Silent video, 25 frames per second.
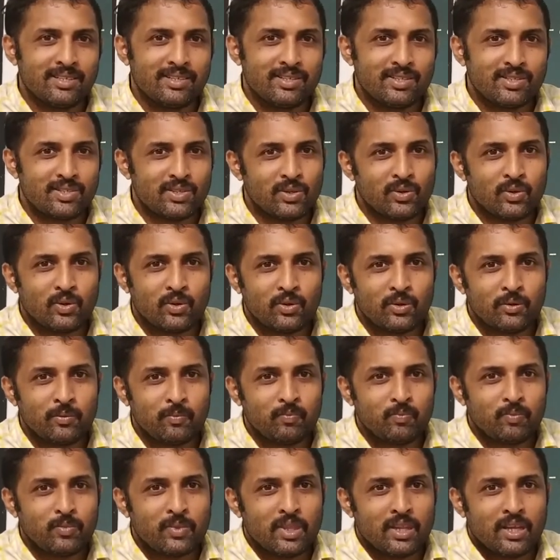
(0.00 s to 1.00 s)
So,
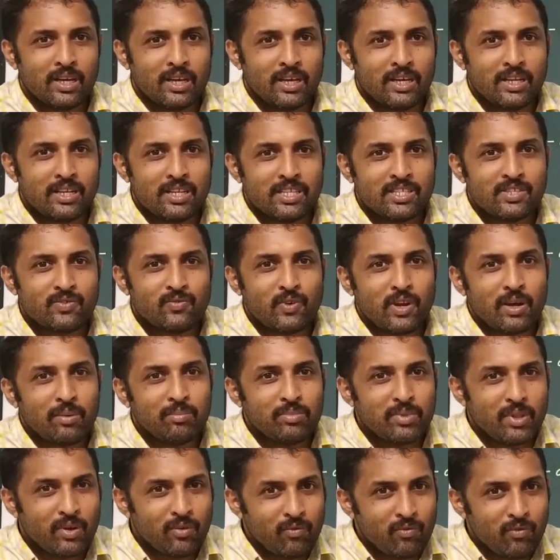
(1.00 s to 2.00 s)
it is
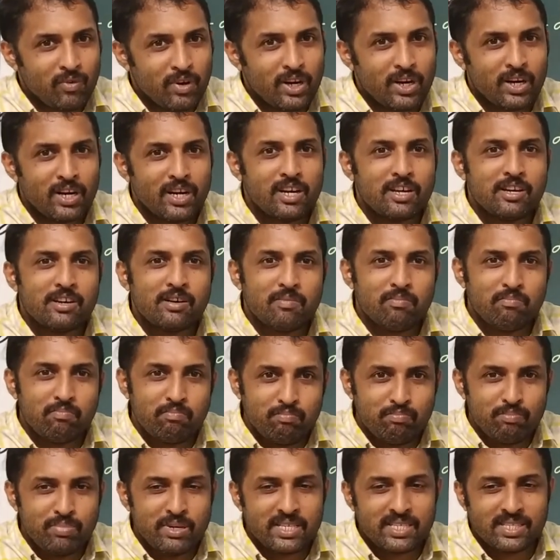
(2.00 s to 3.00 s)
from the
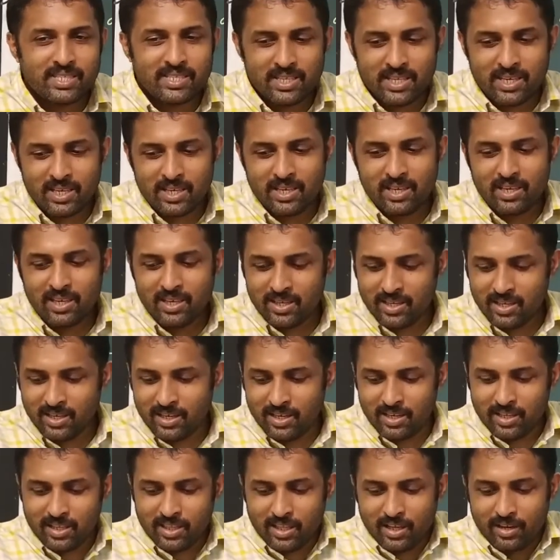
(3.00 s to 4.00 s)
word busy,
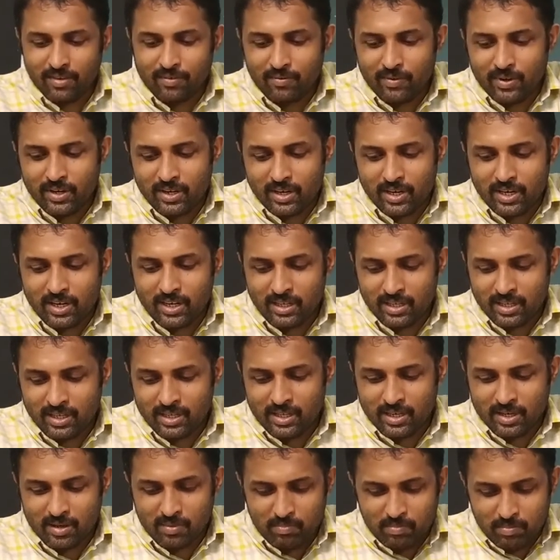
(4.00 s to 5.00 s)
the
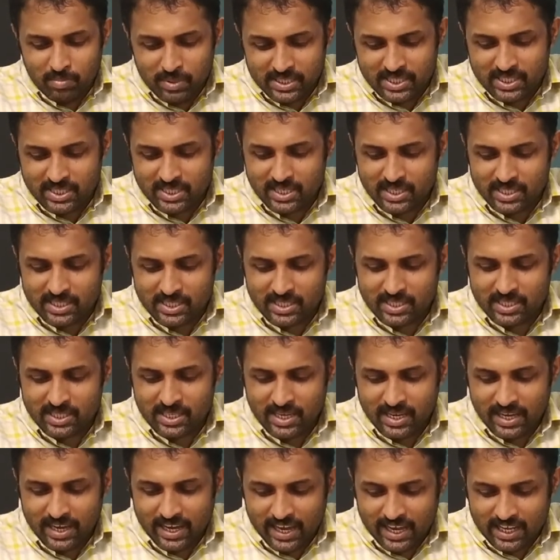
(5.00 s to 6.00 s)
word business
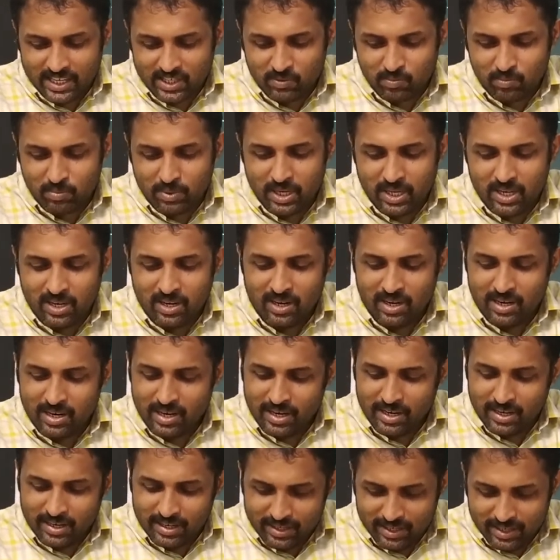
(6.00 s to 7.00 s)
has
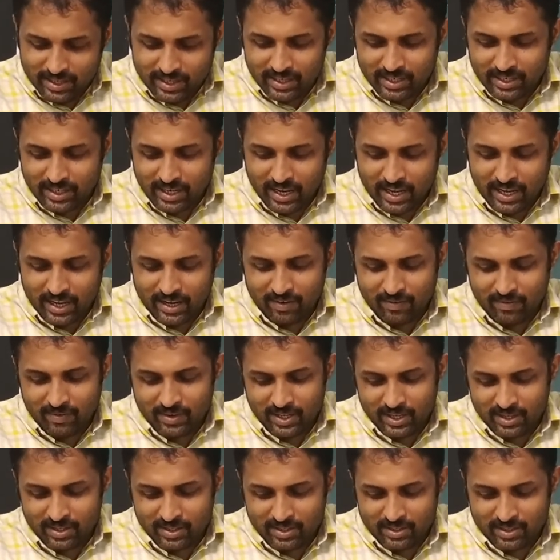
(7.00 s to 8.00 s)
been derived.
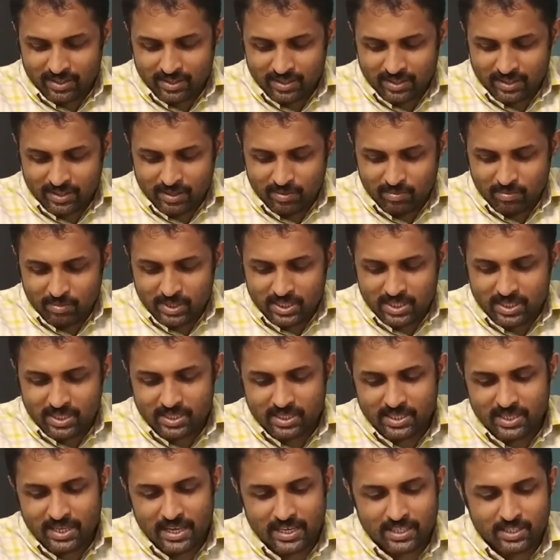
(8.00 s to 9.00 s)

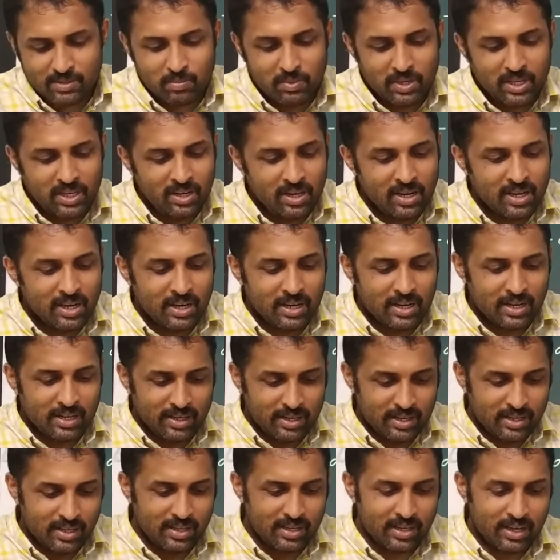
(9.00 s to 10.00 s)
Business has
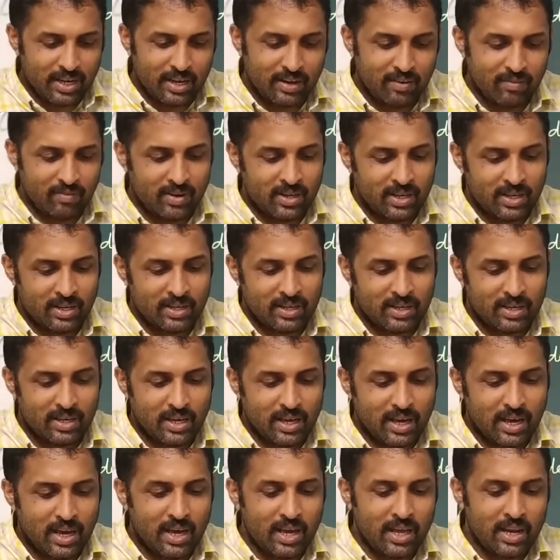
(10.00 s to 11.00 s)
been derived.
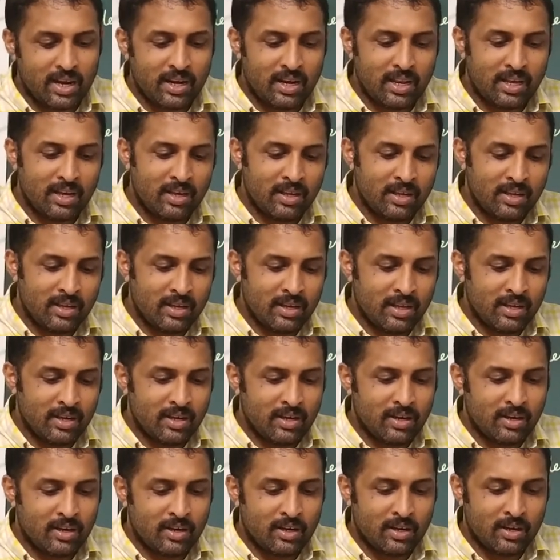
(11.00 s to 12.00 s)
And
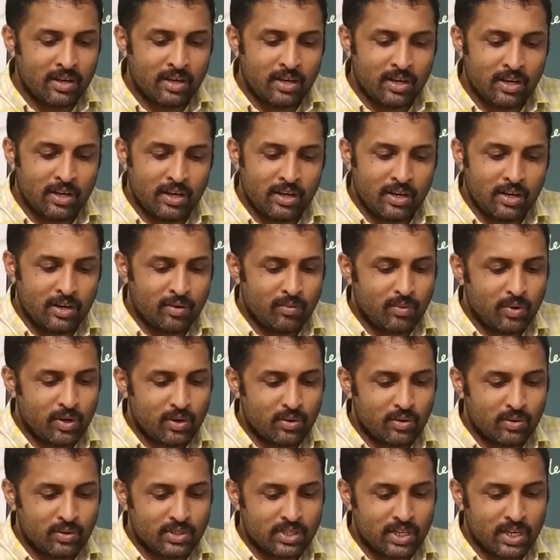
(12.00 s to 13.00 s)
what
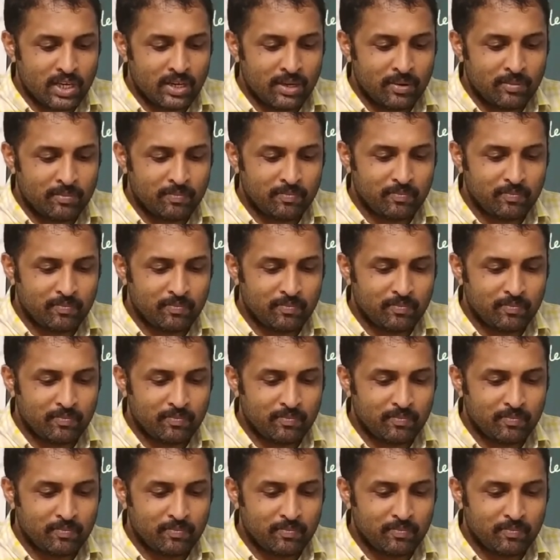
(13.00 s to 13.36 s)
to say?